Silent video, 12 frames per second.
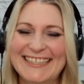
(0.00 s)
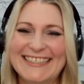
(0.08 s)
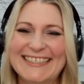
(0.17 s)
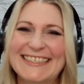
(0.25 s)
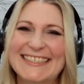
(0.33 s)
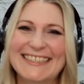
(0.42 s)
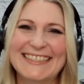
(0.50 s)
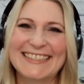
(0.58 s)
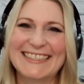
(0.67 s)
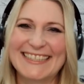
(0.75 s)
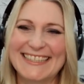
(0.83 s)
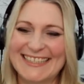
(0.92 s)

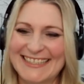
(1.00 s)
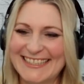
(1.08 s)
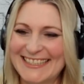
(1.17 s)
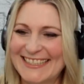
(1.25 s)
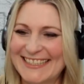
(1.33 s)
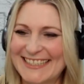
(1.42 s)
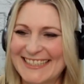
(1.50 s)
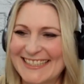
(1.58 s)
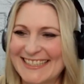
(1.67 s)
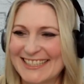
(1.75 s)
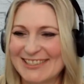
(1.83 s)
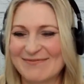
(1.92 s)

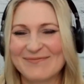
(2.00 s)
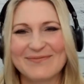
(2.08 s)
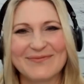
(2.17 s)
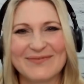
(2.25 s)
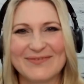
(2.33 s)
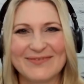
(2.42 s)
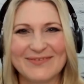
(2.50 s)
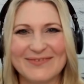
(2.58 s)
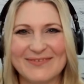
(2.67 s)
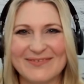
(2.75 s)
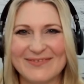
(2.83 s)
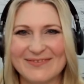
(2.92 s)

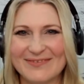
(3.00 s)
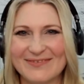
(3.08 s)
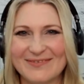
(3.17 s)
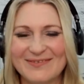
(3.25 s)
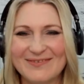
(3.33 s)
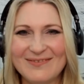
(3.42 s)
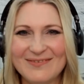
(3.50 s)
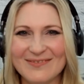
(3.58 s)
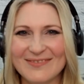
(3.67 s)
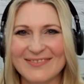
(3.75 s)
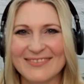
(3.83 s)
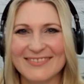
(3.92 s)

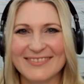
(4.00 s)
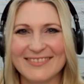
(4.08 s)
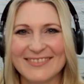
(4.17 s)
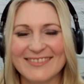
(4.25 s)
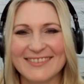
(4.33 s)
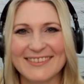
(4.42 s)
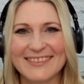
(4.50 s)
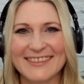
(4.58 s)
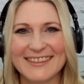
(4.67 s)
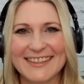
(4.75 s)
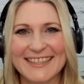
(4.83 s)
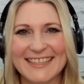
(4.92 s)

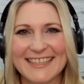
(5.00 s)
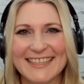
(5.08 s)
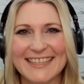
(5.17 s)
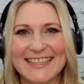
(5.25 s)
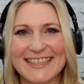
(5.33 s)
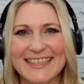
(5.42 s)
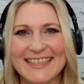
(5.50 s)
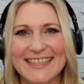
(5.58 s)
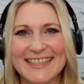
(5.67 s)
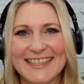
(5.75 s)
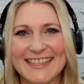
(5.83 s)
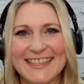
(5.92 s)

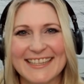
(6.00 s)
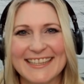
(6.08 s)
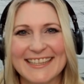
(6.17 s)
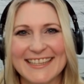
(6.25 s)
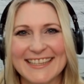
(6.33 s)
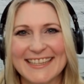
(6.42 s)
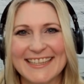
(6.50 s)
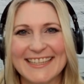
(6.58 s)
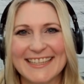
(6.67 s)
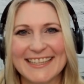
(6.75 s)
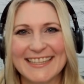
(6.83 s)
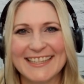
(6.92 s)

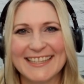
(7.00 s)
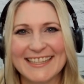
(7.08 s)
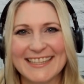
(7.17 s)
(not speaking)